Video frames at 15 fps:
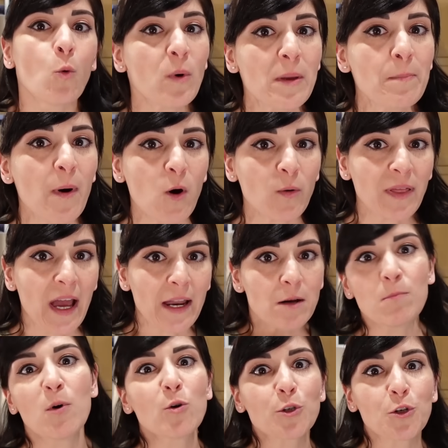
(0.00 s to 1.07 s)
We both had
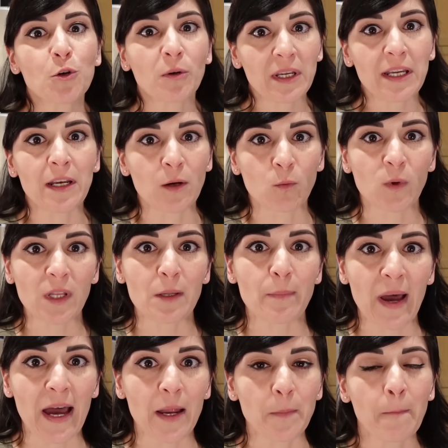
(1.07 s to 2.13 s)
emotional eating really
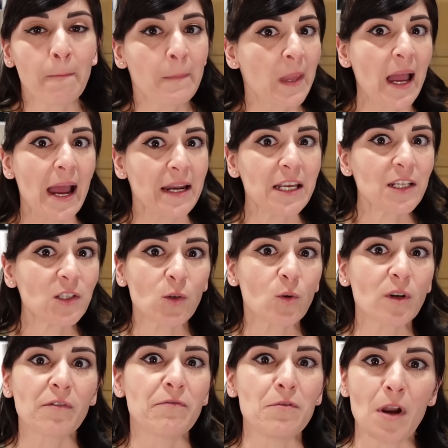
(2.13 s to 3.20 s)
bad any
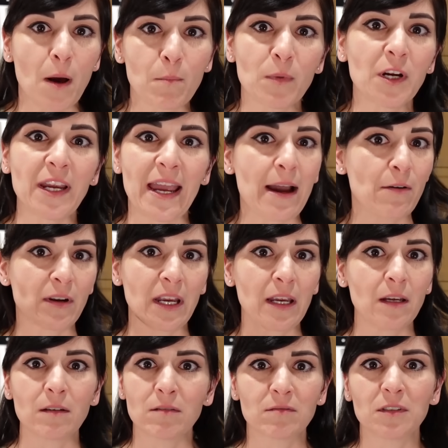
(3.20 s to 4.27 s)
sort of number
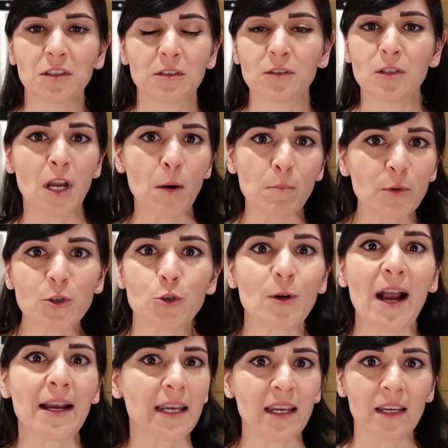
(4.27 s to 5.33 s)
counting, number
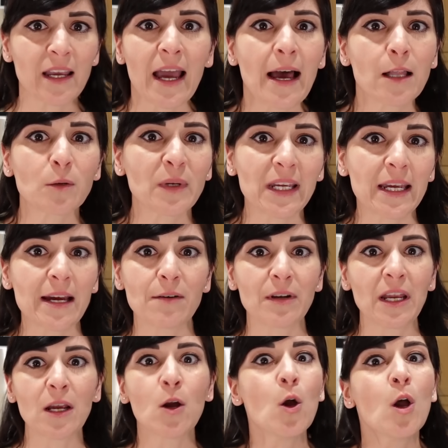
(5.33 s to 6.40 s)
tracking, calorie
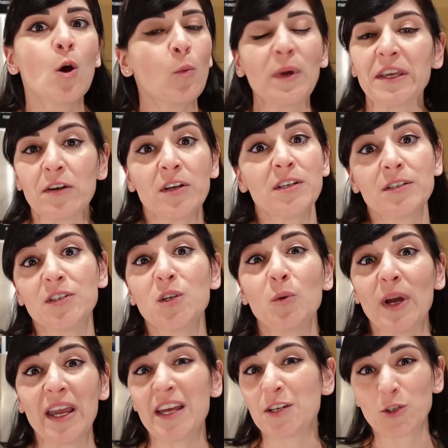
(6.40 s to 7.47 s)
counting, we couldn't do
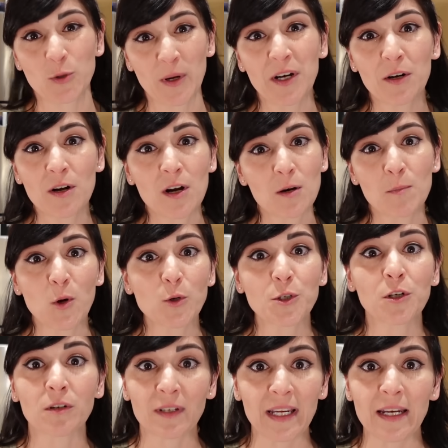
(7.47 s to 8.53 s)
it. It triggered our
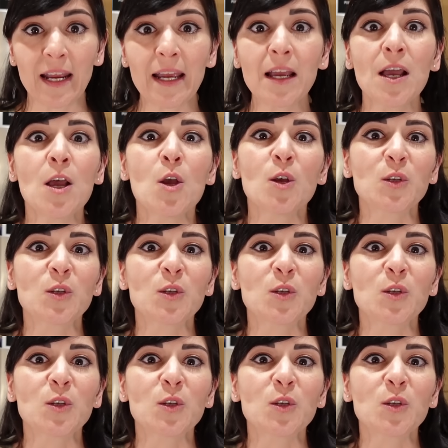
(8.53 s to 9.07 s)
emotional eating.